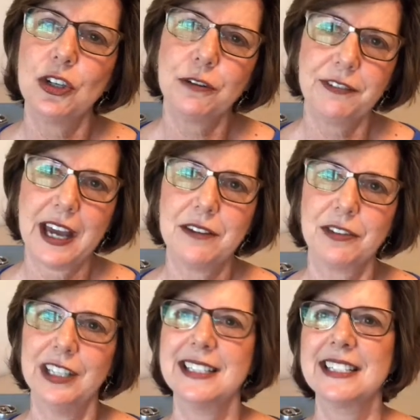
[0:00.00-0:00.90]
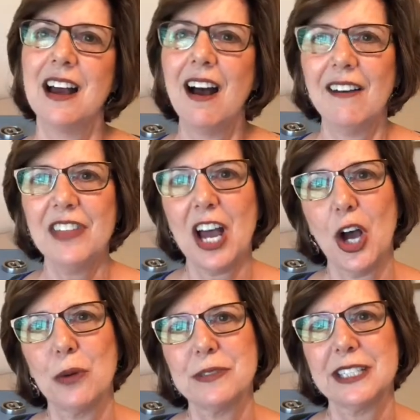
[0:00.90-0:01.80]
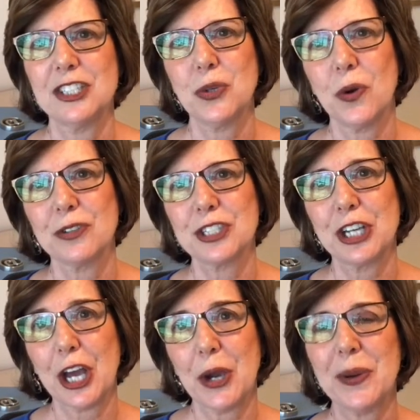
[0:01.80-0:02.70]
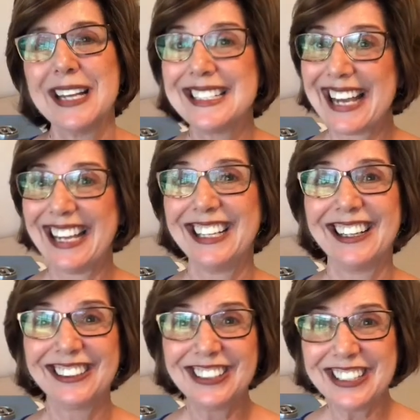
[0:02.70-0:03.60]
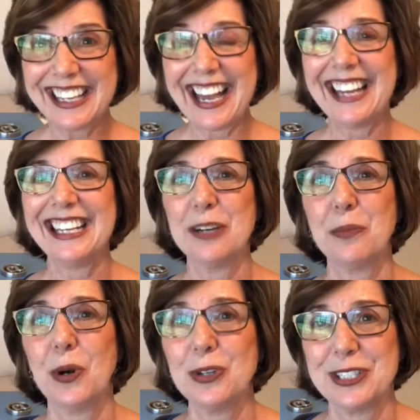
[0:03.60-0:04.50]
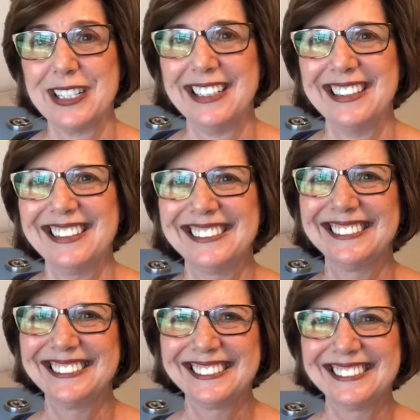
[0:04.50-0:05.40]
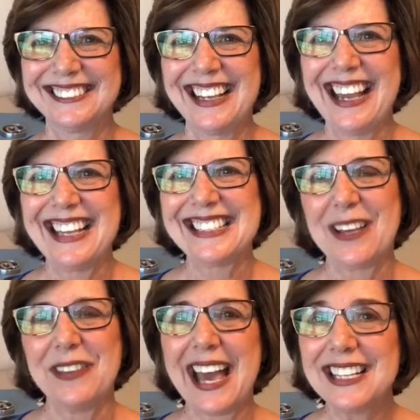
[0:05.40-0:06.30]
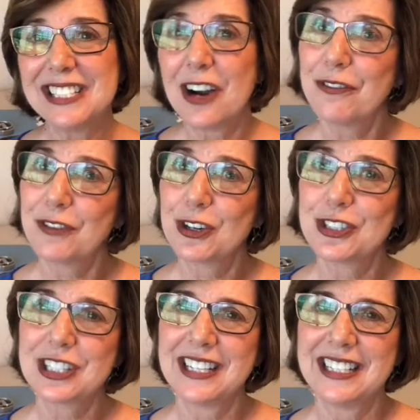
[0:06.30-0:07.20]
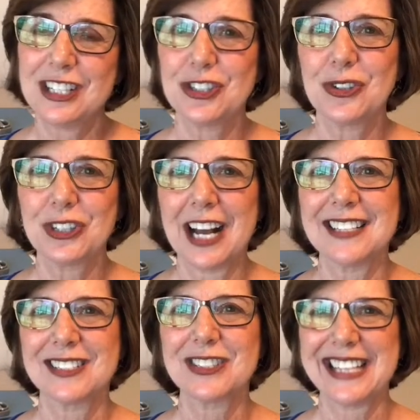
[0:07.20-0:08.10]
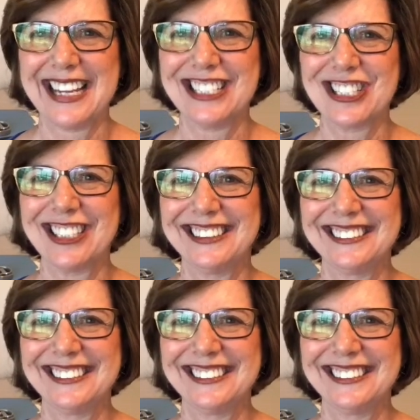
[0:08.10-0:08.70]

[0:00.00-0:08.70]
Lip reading: your favorites of the homes that you want to go and take a look at in person. So that's our first initial consultation.